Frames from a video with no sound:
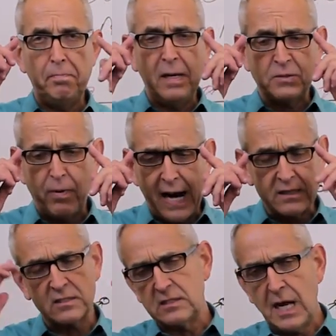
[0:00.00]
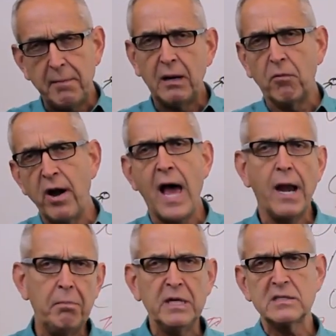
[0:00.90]
best practices, we're
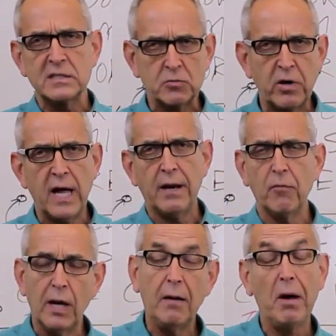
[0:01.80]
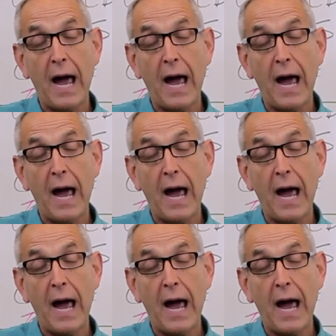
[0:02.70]
not a business, well,